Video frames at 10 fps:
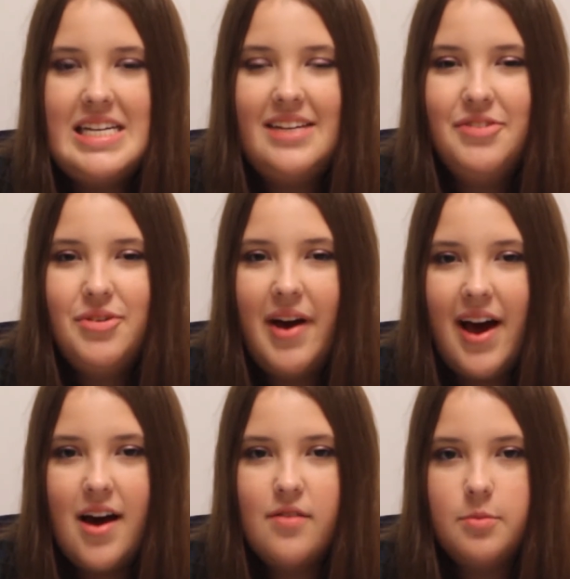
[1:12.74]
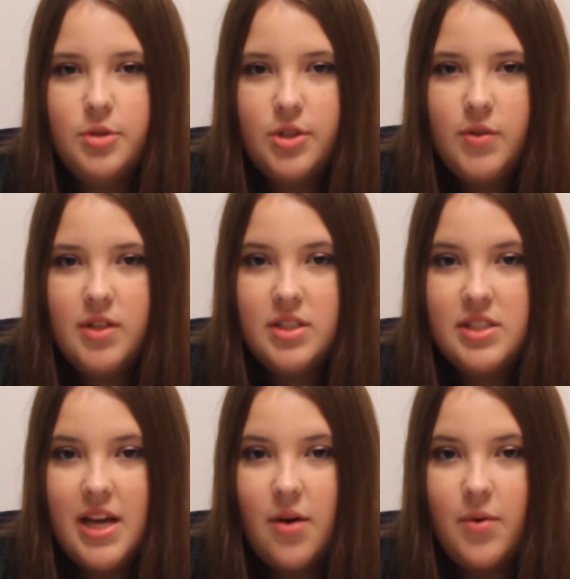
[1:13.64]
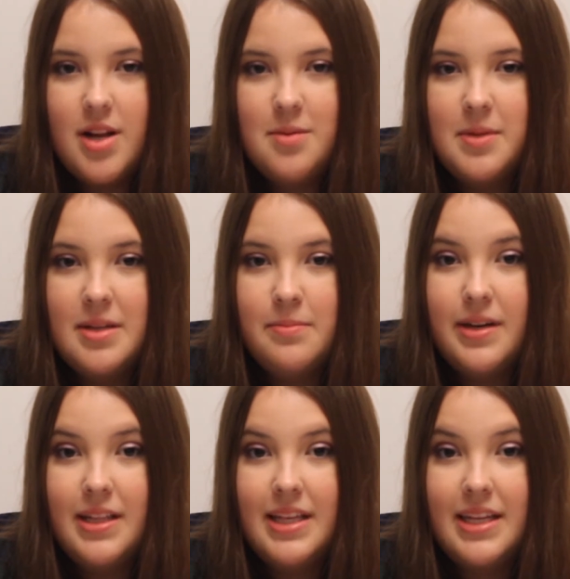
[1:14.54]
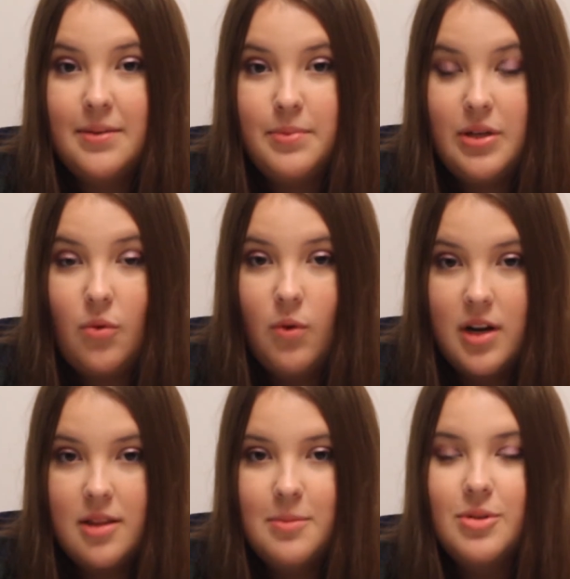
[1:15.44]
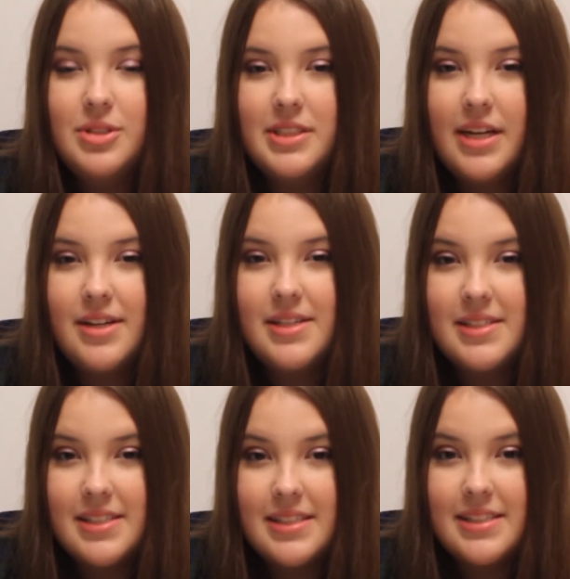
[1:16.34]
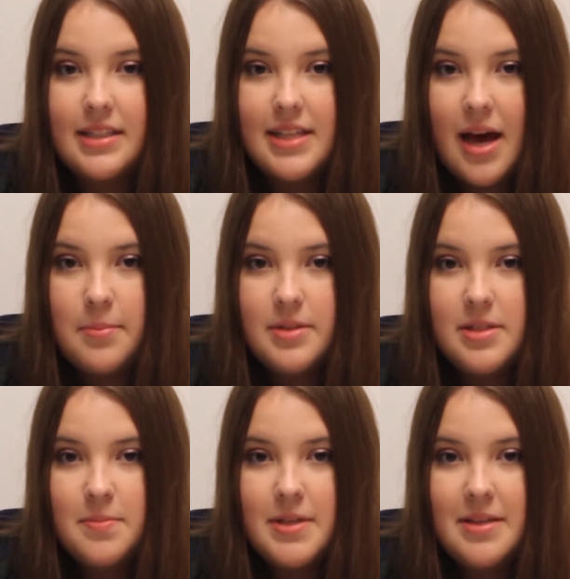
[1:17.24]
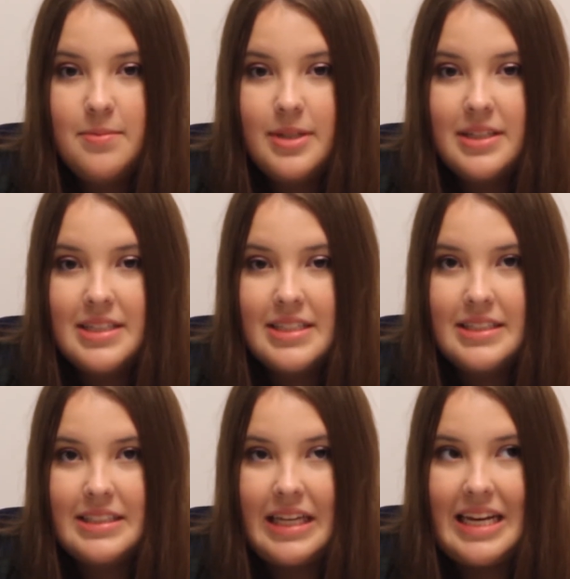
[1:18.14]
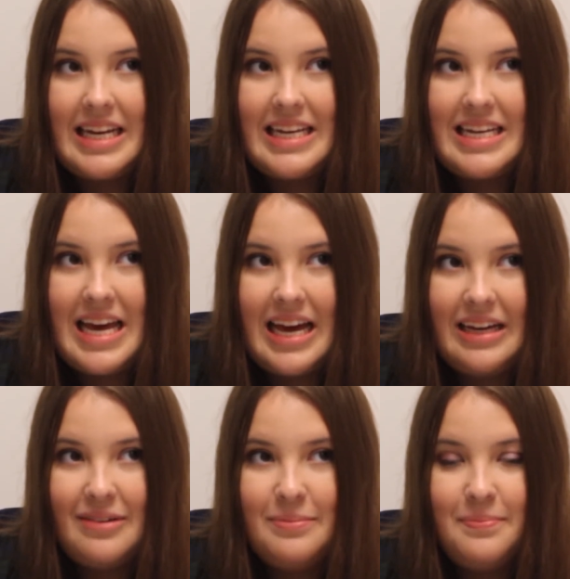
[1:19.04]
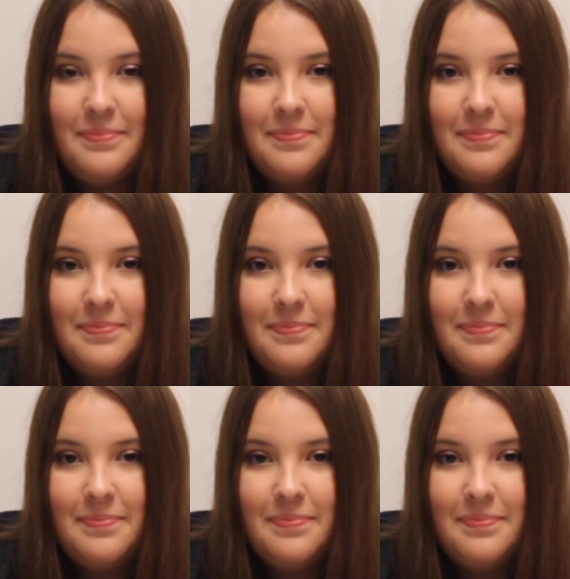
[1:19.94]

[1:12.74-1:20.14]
If you have, I'm sure you understand what I mean by like it being one of the most scariest things that has happened to me, because damn,